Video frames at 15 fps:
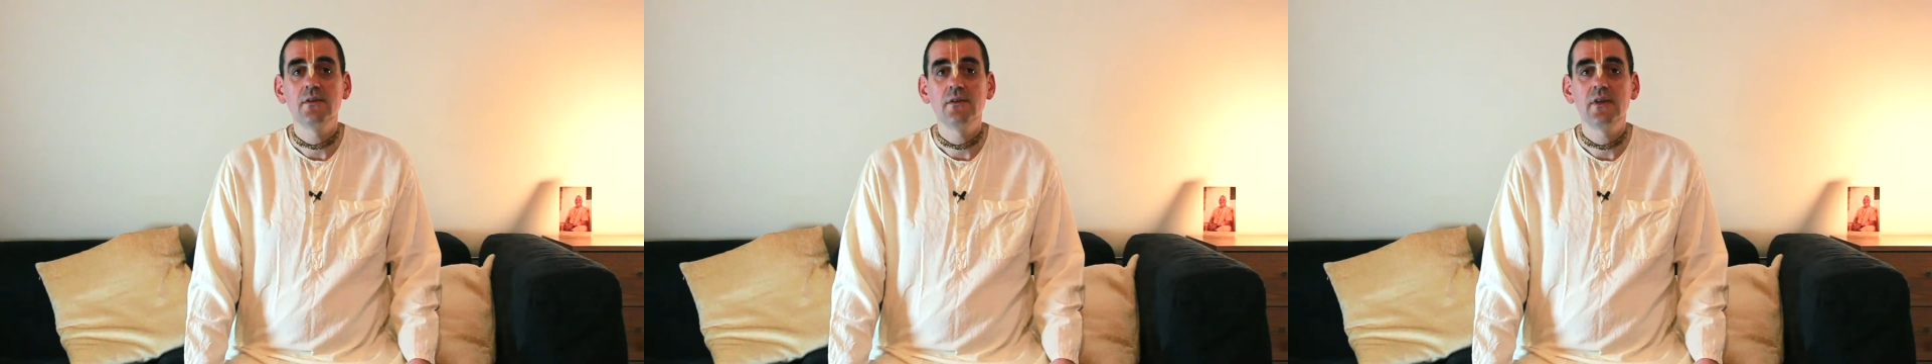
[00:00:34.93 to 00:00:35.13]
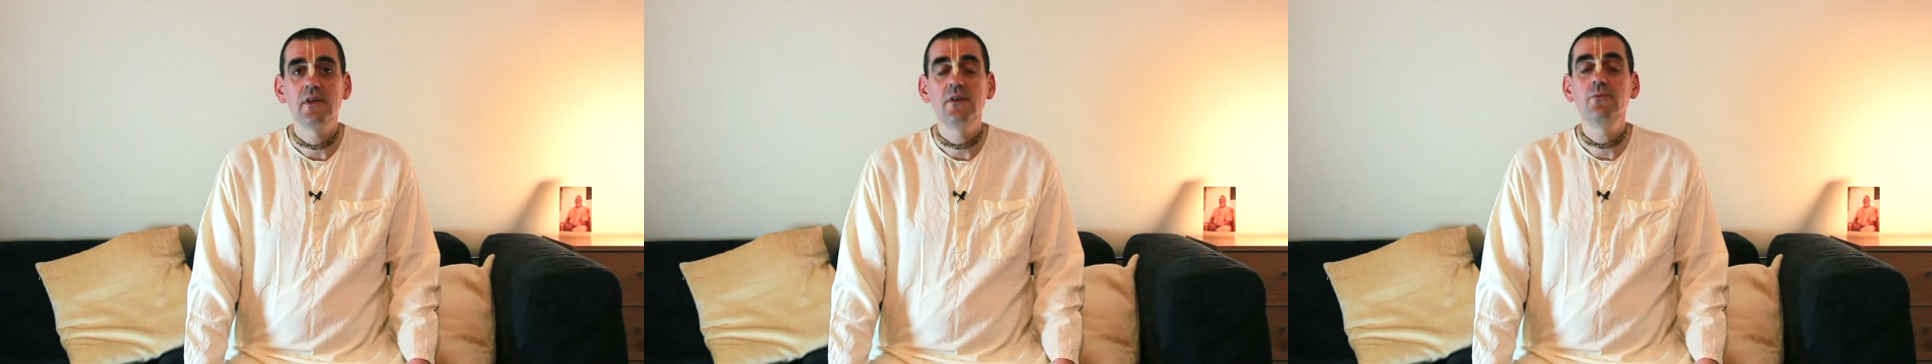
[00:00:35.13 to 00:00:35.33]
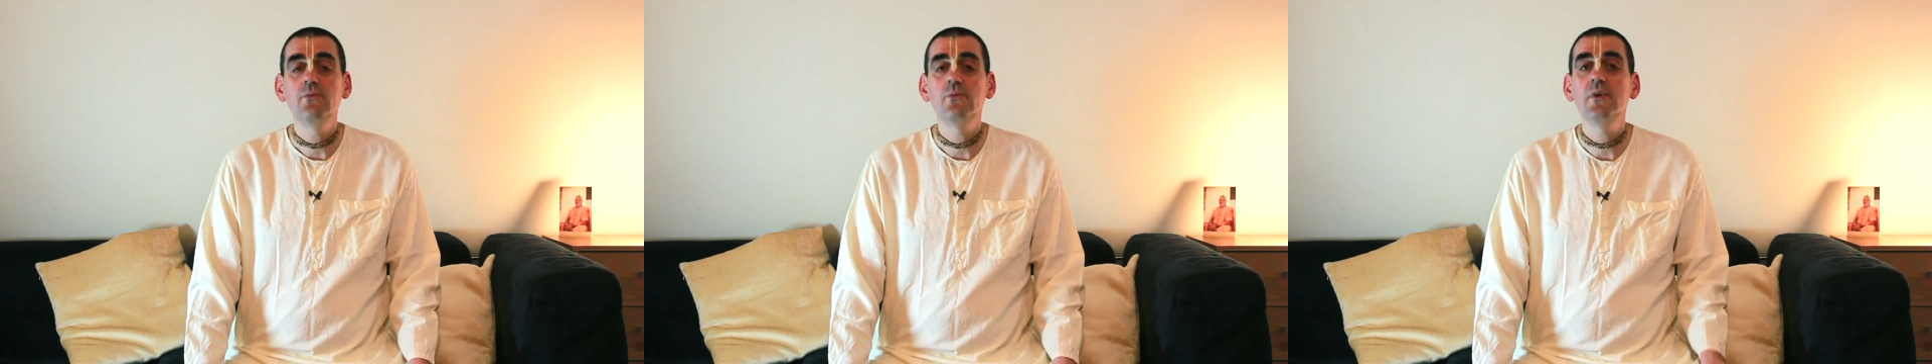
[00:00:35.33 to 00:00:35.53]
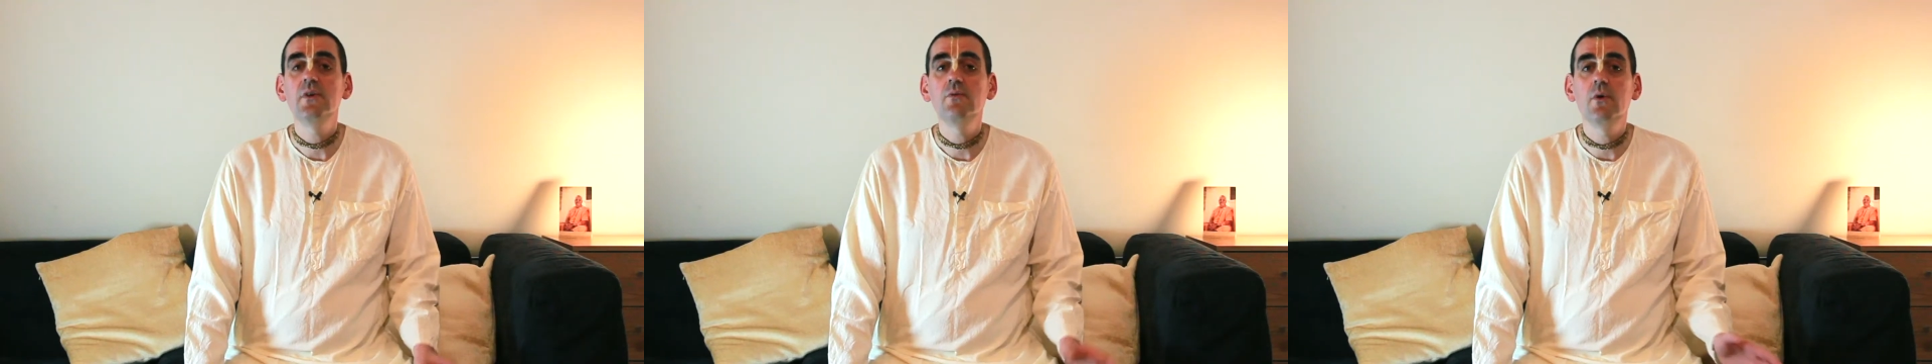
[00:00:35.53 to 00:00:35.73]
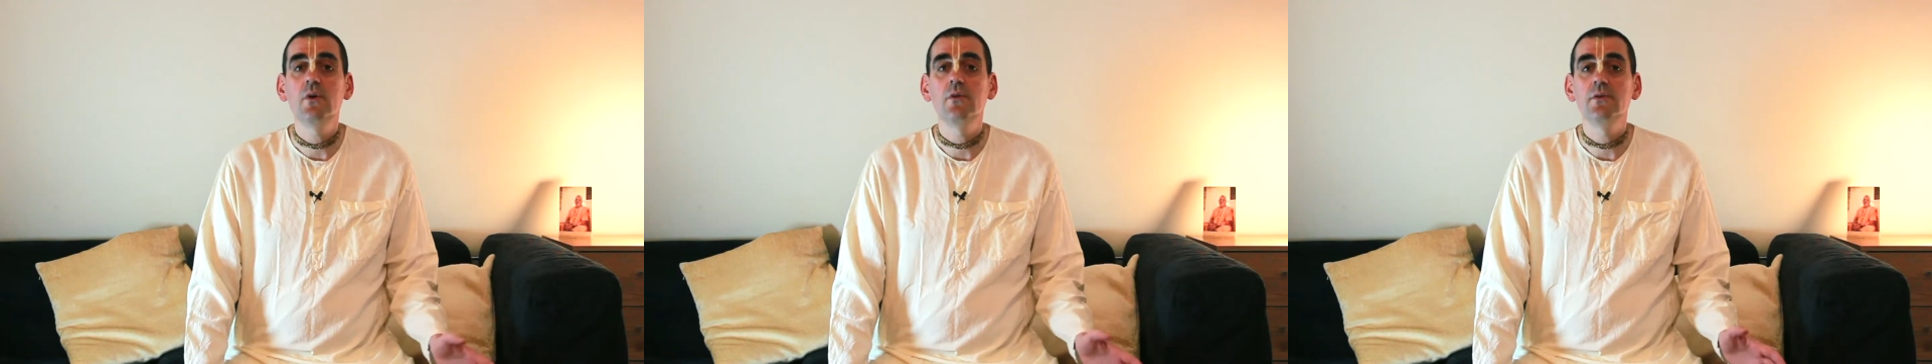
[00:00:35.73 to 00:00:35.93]
If we
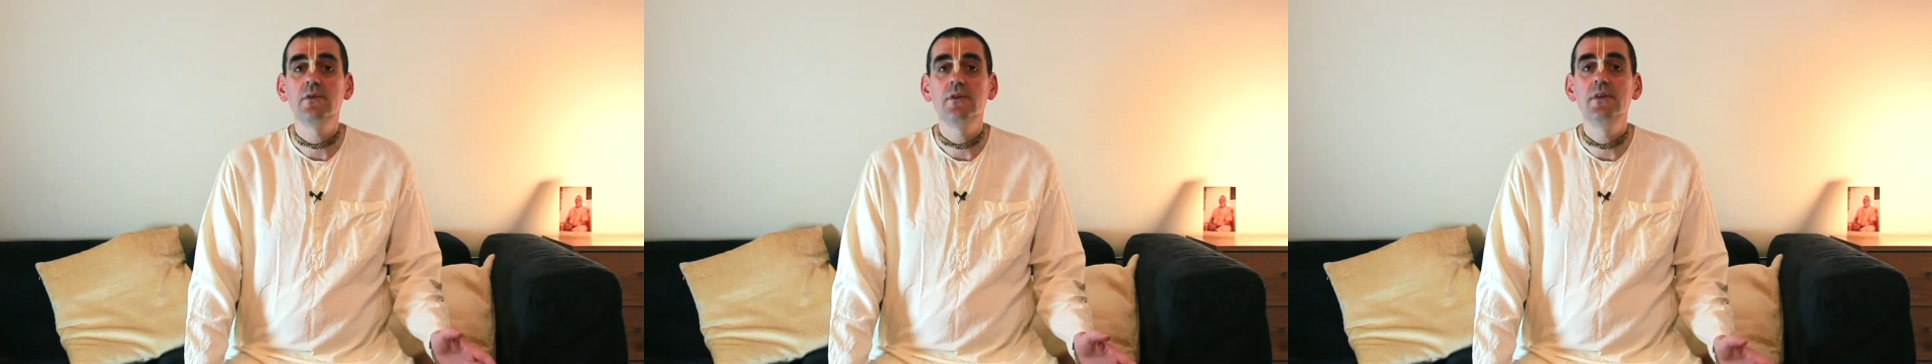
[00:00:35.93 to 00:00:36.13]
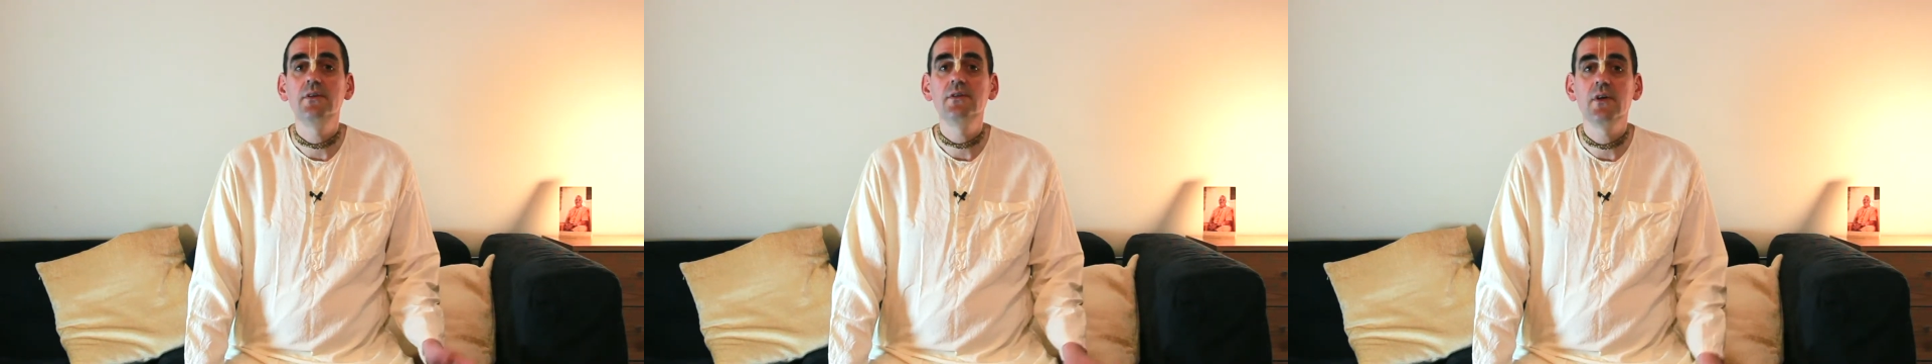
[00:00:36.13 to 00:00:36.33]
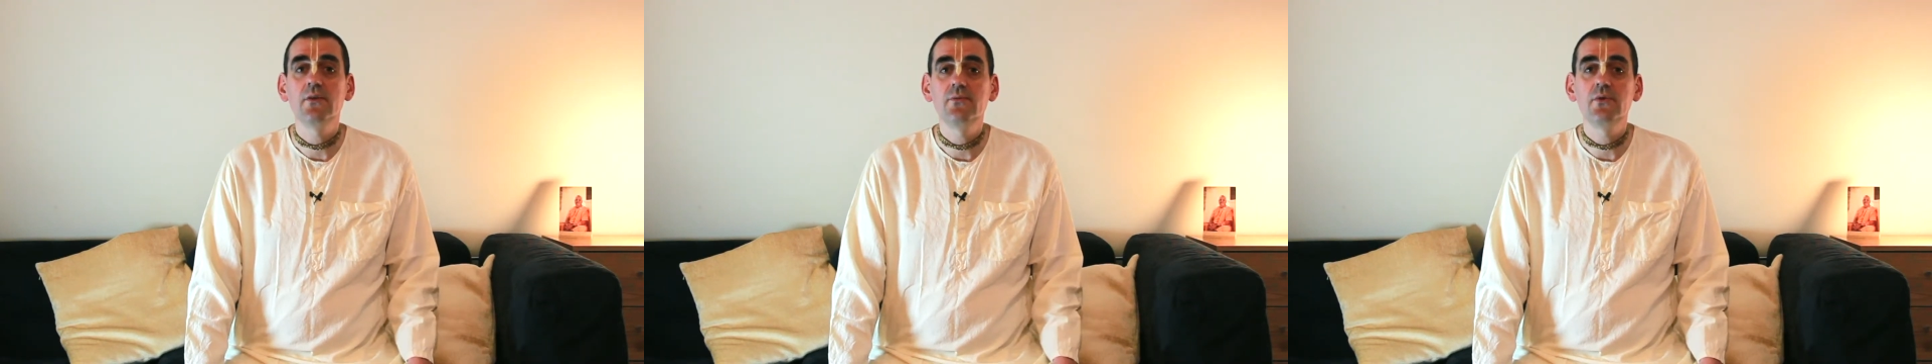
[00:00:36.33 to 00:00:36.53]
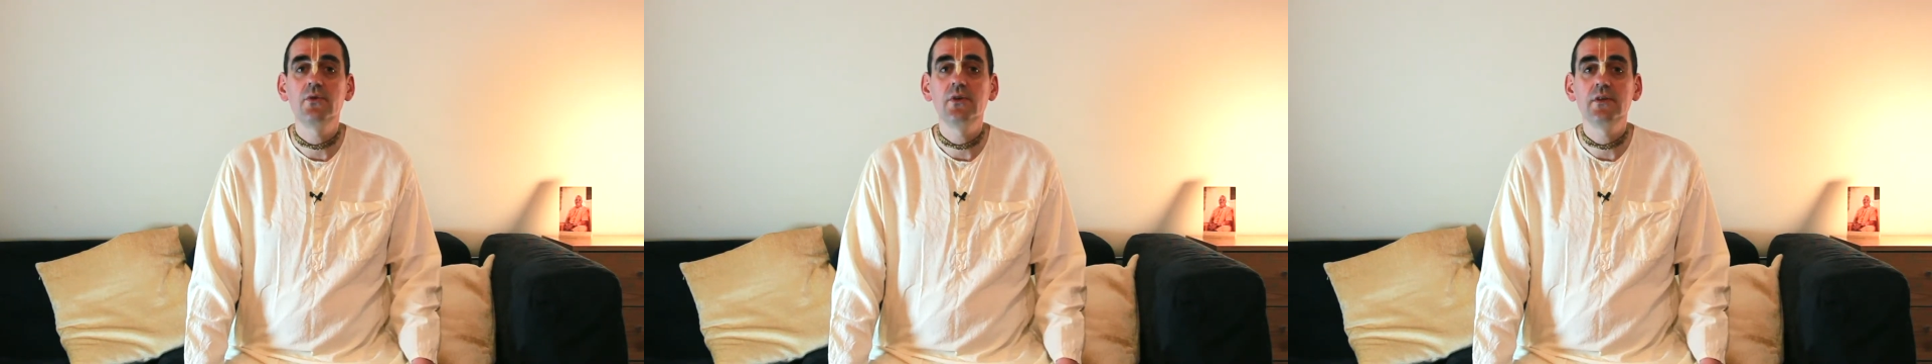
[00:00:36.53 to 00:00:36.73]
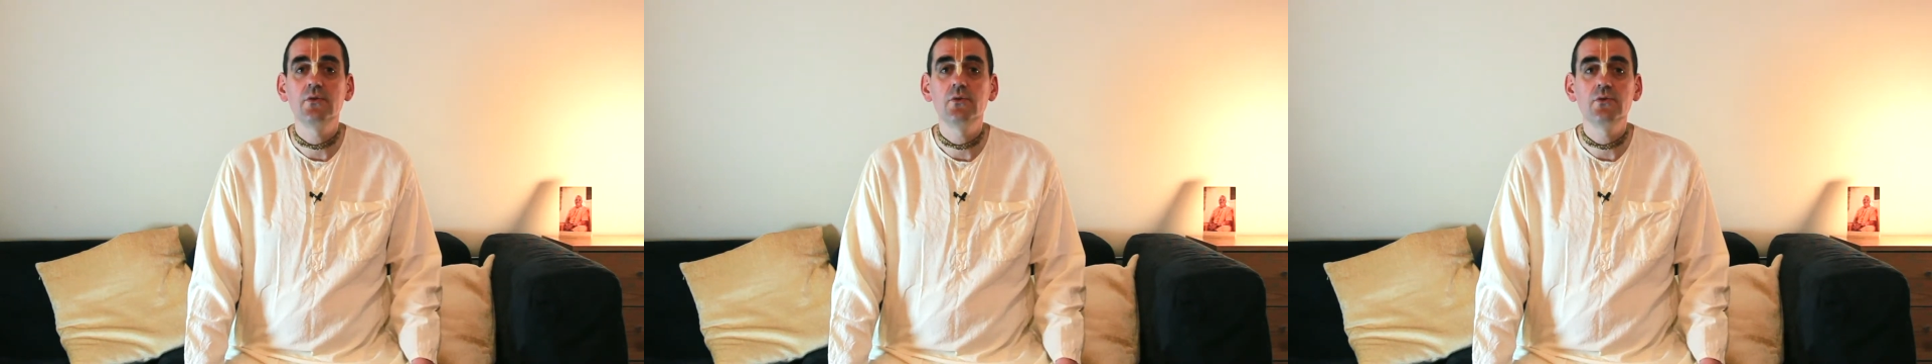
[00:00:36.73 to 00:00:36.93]
want the
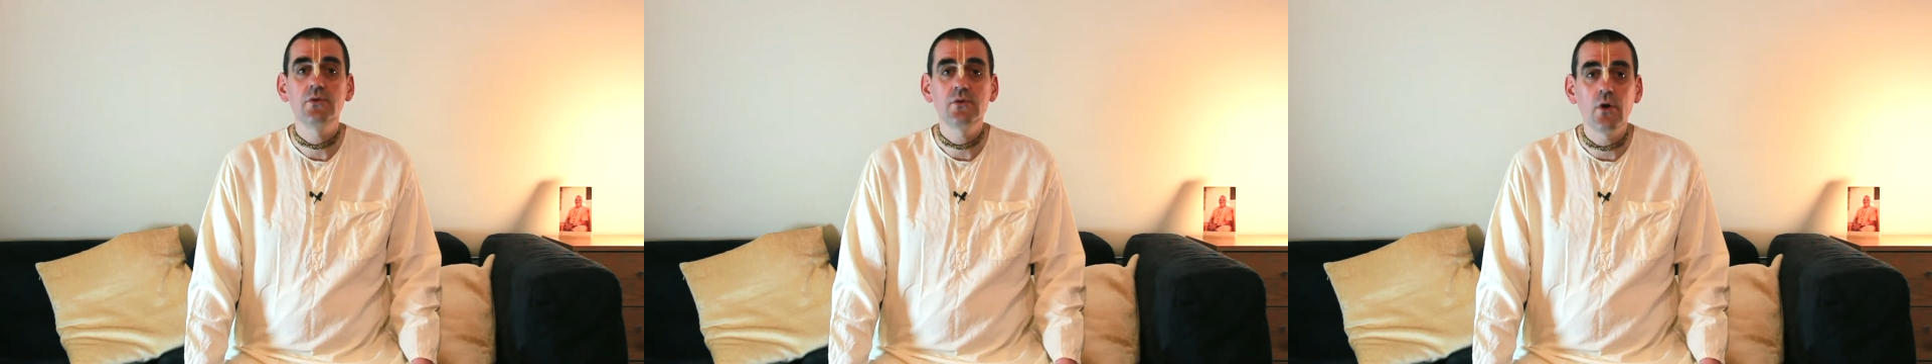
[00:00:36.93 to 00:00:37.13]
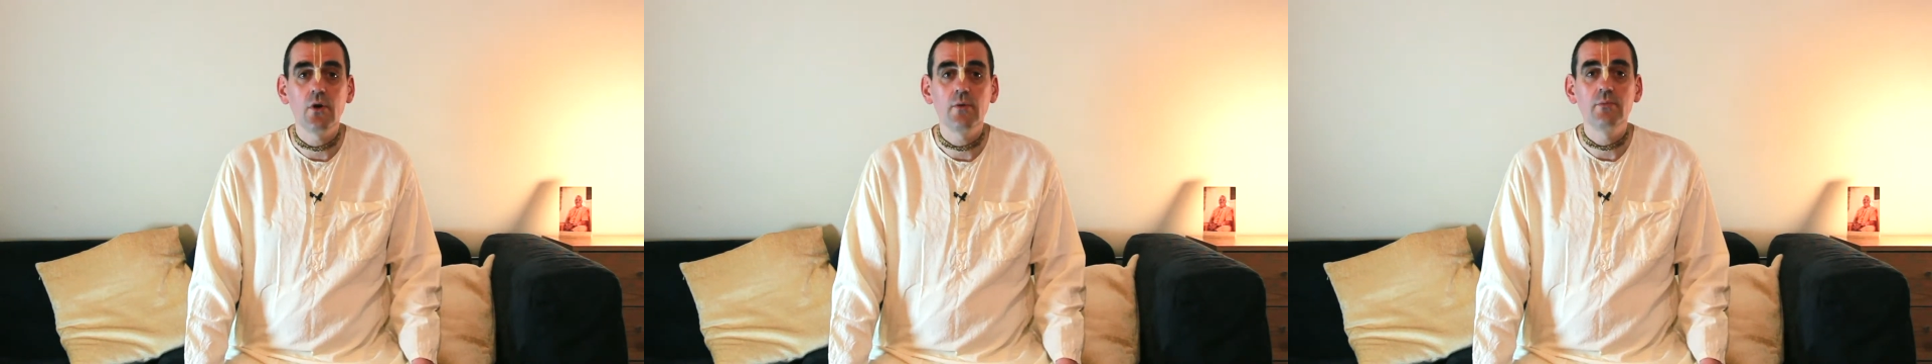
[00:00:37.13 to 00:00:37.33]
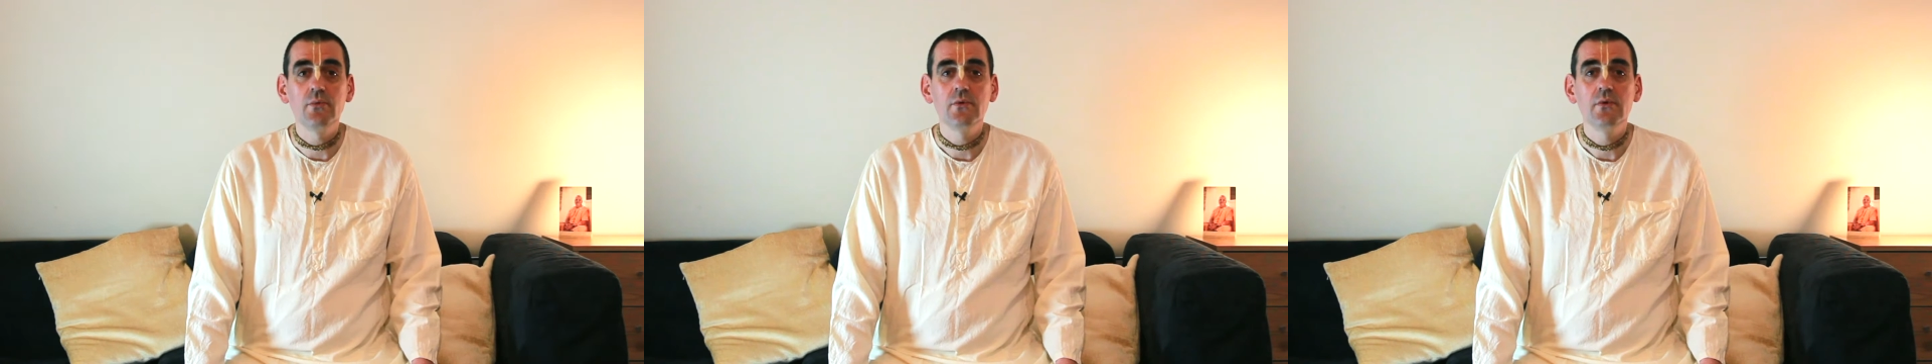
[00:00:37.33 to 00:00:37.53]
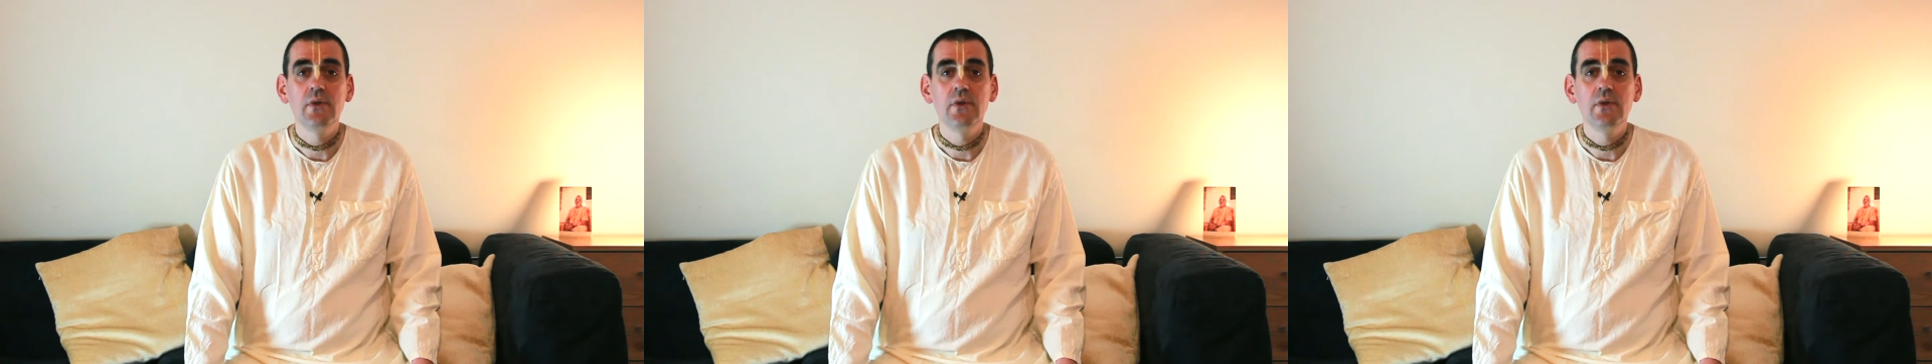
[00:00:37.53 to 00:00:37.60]
suffering to stop